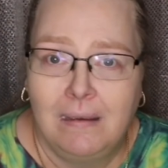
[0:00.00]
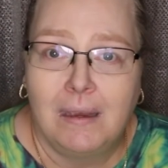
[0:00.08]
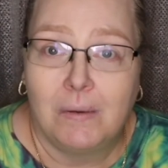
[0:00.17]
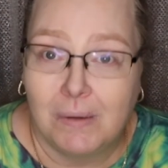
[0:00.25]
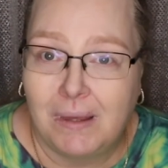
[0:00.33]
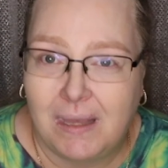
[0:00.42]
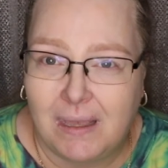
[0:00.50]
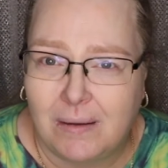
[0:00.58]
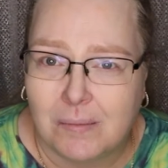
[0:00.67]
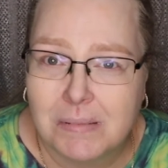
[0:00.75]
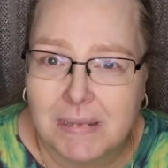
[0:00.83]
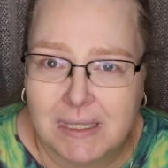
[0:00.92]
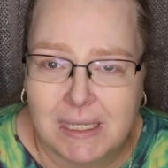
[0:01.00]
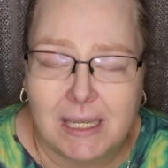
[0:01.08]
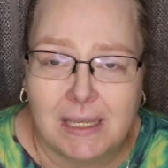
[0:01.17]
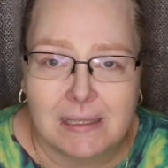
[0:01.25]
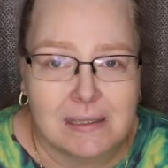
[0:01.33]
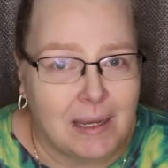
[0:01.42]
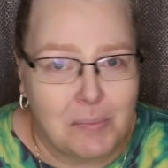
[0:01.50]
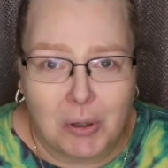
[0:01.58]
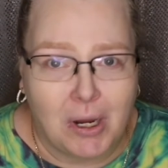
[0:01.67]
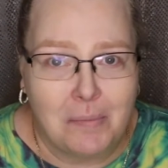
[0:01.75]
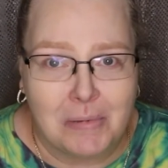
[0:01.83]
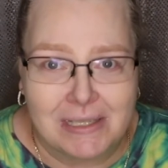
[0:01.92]
It really helps. It does. I
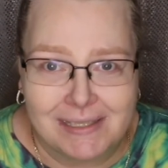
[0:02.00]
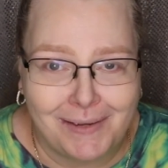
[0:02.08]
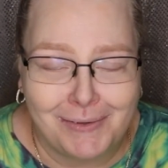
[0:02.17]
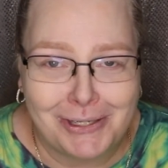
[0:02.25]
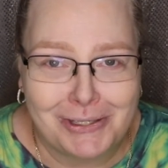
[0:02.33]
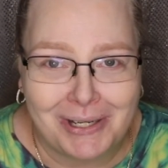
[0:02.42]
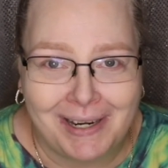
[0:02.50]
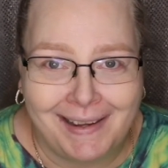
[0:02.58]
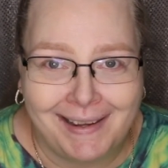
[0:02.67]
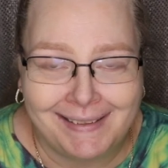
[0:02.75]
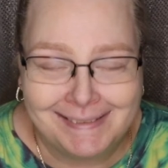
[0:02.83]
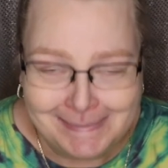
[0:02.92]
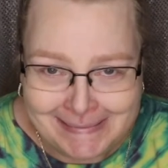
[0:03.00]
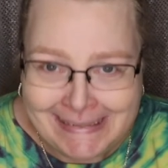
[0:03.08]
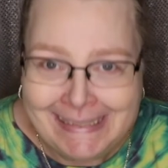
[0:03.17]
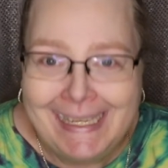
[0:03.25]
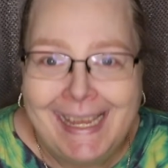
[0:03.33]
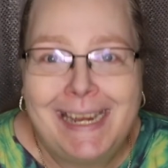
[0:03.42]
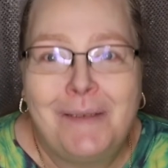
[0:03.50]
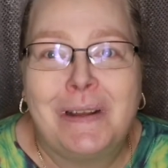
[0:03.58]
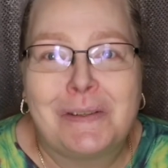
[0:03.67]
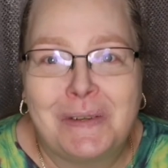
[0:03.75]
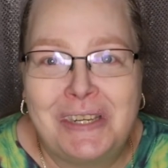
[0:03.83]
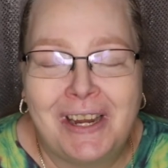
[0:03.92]
promise. Give it a try.
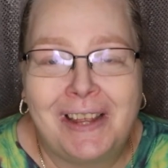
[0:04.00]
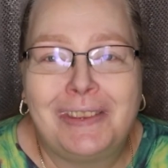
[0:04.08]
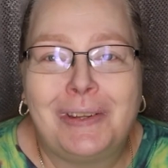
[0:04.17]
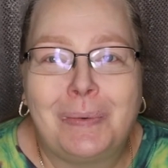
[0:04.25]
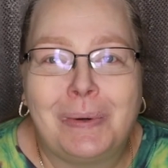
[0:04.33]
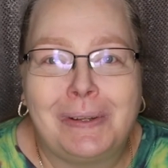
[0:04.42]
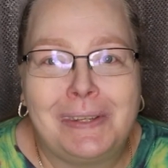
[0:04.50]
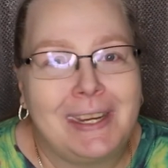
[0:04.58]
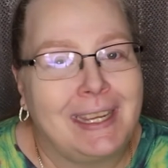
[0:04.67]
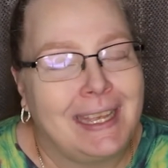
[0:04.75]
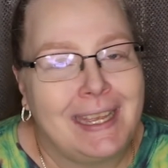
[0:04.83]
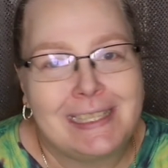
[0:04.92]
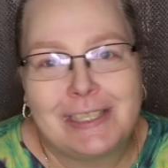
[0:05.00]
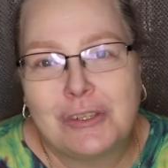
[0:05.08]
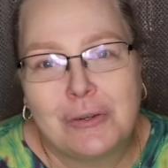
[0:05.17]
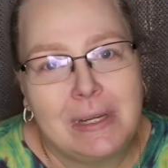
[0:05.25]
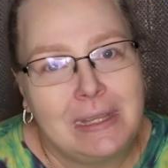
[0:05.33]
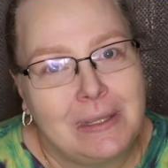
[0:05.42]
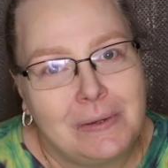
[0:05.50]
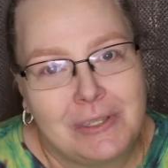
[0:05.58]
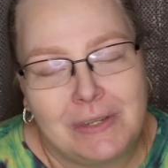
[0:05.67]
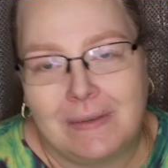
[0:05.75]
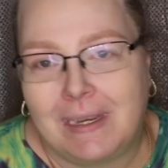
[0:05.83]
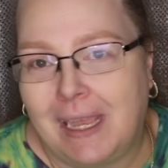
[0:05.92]
Anyways, when you're out in the world, you guys, treat
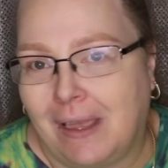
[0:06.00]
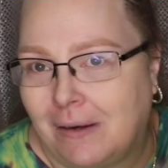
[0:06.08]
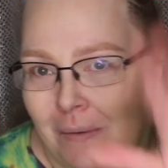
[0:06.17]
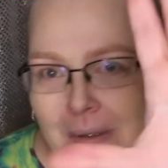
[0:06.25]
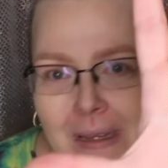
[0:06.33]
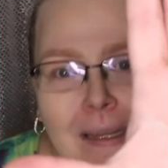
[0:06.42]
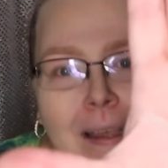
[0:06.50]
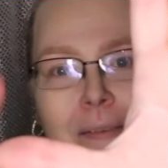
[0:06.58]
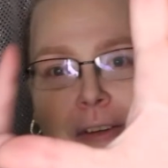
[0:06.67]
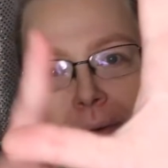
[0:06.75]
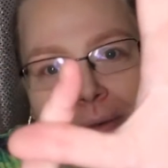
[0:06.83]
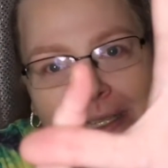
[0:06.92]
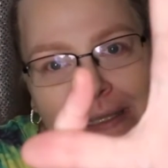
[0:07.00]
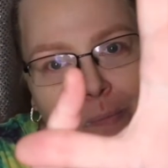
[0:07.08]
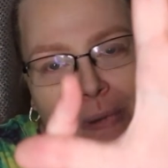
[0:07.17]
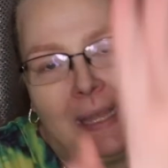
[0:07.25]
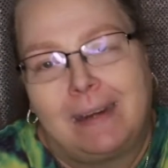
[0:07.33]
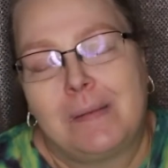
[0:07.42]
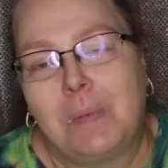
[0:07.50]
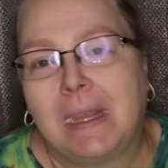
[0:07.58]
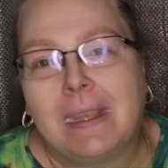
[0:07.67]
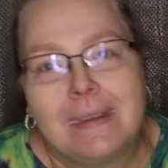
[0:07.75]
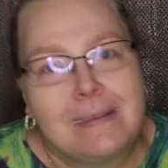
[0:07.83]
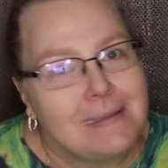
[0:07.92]
those you encounter with love and respect,
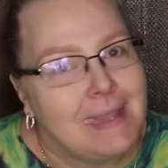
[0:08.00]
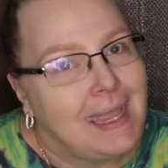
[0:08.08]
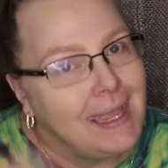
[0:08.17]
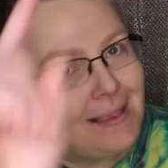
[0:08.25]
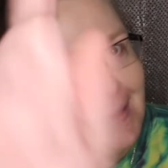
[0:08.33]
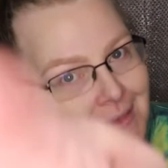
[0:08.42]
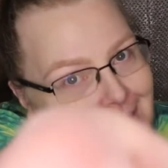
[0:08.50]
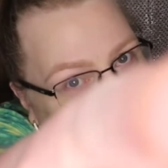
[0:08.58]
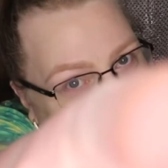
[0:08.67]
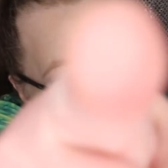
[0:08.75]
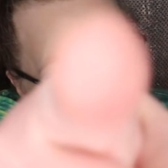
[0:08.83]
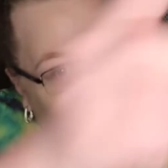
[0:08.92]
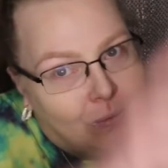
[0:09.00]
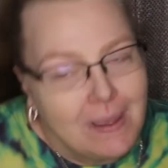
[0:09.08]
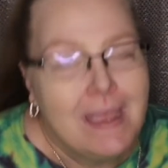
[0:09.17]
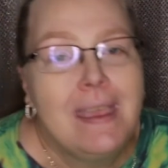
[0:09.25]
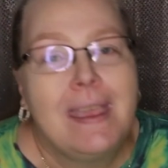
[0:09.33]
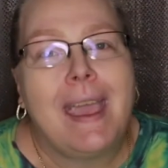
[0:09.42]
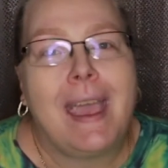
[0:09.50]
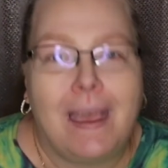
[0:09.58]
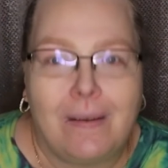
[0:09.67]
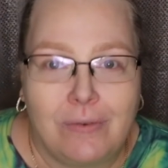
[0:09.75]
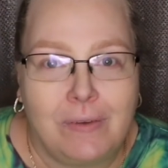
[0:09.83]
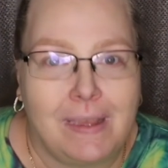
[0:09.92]
because they, like you,
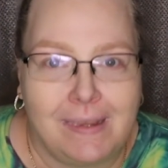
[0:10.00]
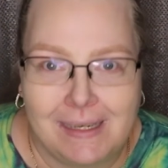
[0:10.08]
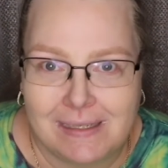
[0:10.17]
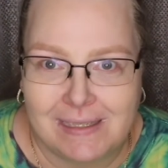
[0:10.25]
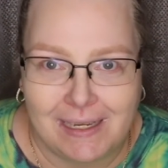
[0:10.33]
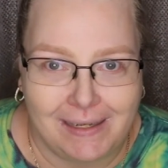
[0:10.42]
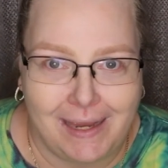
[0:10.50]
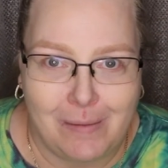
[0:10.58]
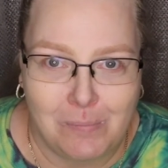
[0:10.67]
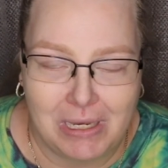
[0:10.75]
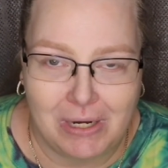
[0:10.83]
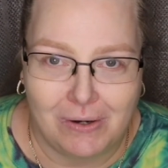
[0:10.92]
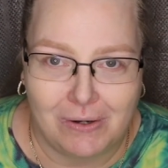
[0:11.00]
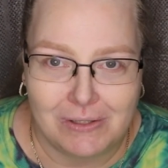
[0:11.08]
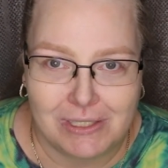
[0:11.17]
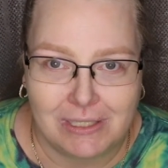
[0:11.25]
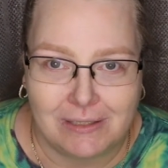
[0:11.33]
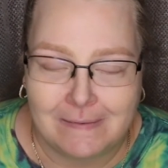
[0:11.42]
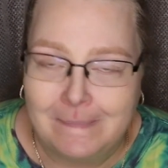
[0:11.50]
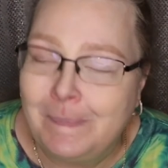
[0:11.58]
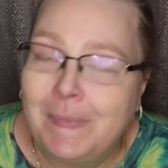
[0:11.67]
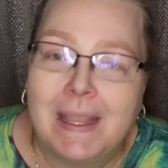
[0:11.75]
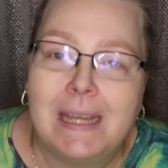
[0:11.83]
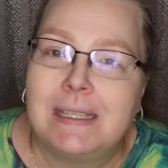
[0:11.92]
have feelings and can be hurt too.
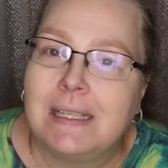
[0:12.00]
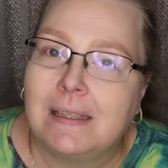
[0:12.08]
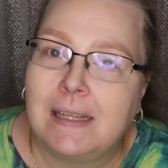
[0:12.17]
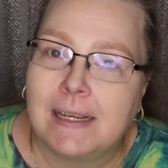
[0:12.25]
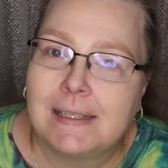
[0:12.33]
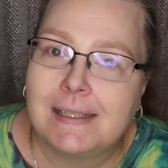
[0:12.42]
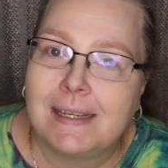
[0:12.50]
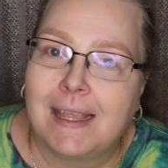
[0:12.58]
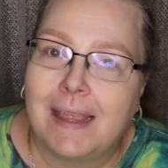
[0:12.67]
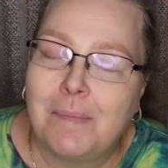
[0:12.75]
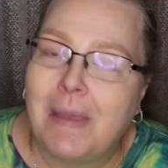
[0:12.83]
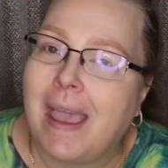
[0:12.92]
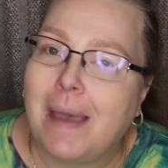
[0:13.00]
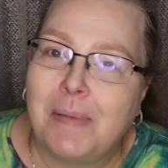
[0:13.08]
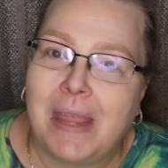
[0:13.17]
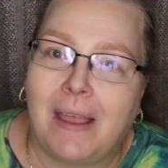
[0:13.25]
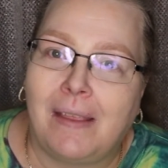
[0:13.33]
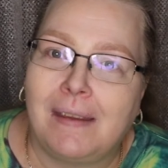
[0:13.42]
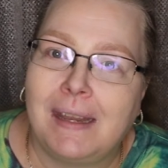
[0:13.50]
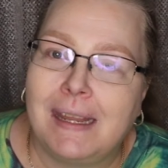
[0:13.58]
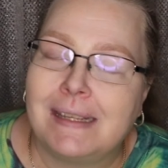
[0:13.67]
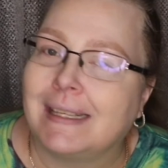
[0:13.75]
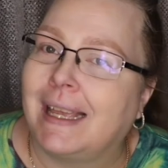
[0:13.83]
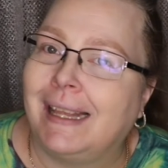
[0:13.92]
Until next time, happy
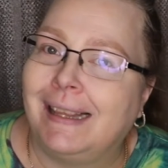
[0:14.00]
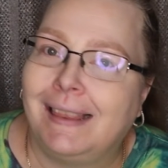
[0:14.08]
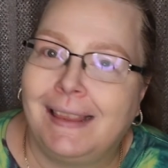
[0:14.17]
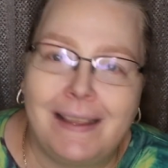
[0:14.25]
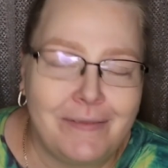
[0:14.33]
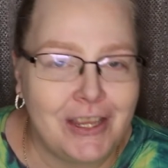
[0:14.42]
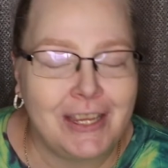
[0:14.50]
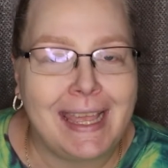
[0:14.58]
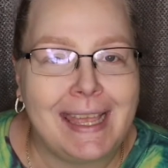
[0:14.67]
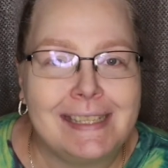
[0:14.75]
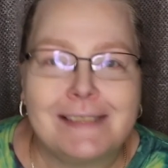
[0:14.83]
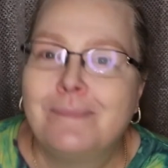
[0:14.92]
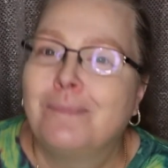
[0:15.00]
holidays. I love you guys.